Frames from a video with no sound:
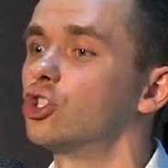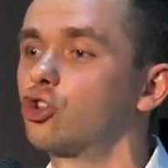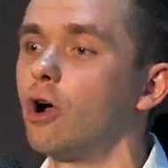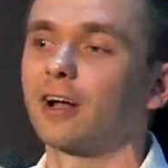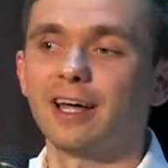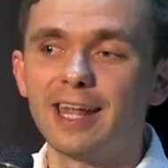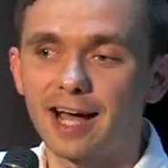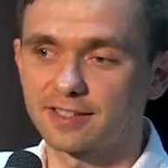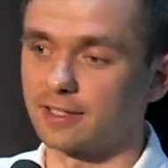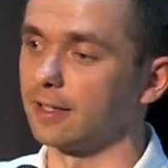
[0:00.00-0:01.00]
drunk on
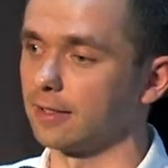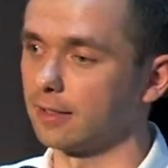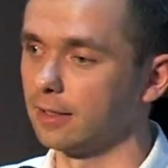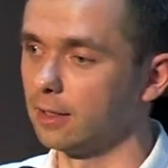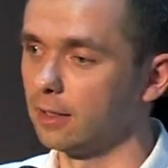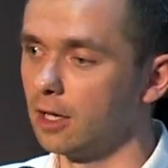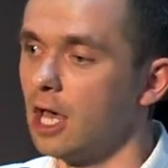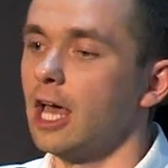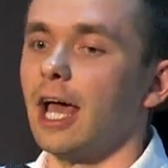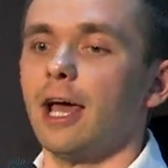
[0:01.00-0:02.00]
accident.
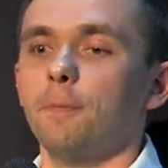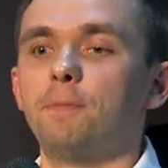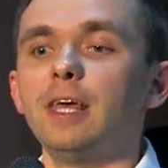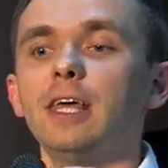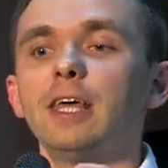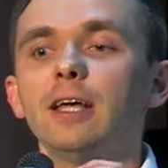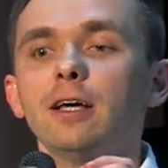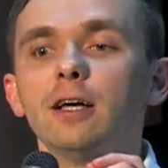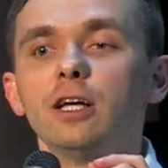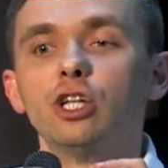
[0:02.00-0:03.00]
Being
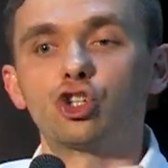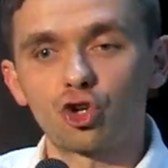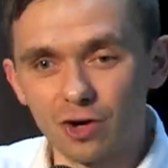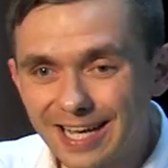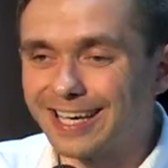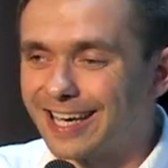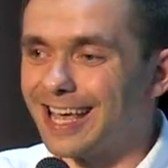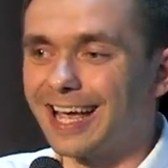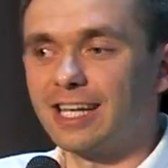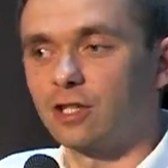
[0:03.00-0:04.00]
drinking
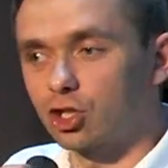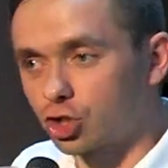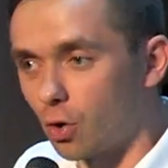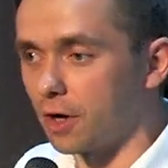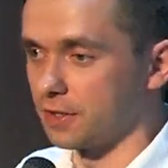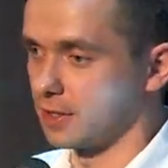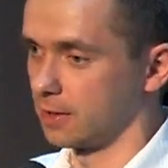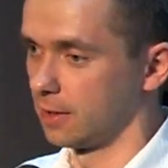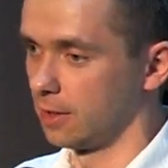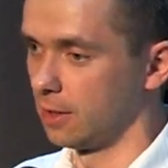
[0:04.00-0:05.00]
is a
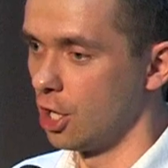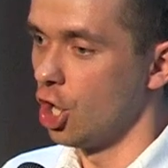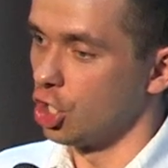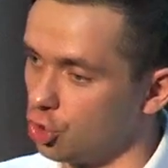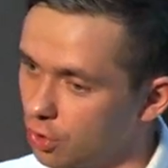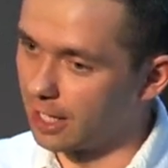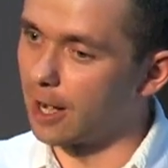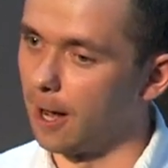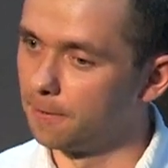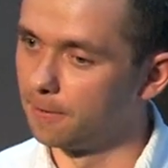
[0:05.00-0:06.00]
choice. You get
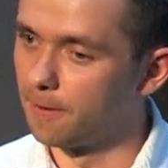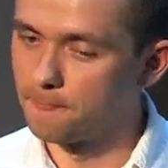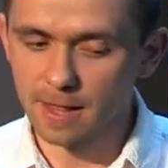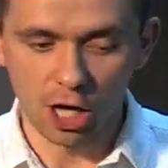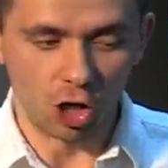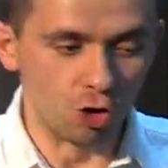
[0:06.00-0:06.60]
up, you